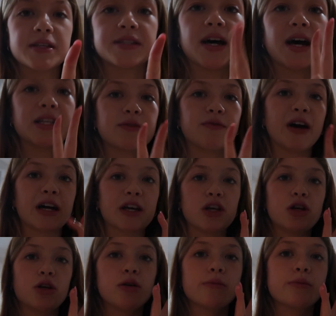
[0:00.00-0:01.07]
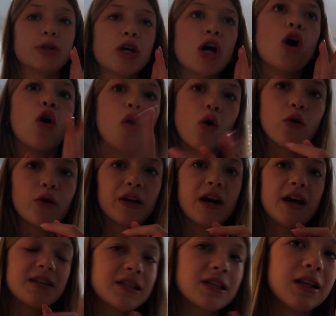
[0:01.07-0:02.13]
sides, vacuumed,
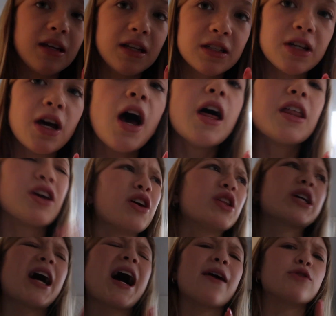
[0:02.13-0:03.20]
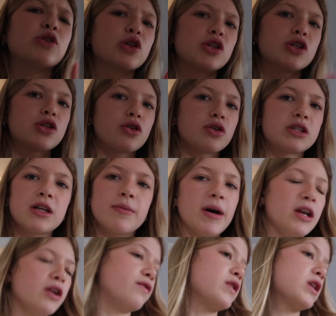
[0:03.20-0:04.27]
organised, cleaned. The only thing I haven't done is dusted, but
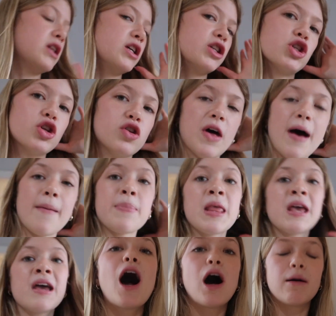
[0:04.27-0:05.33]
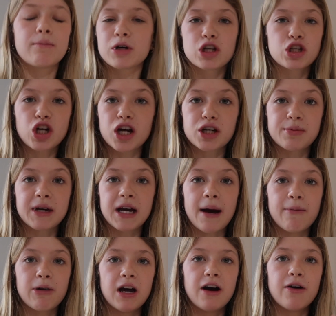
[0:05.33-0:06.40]
I don't think I need to do that. I'm going to charge my
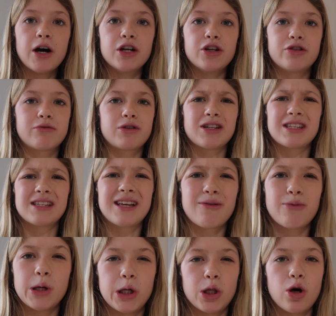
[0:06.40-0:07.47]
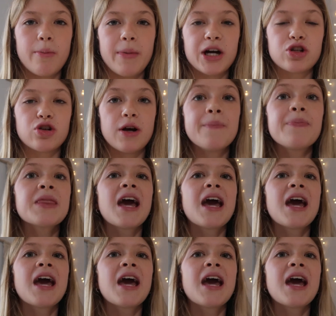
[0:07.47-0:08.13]
camera now, and because it's like really low on battery,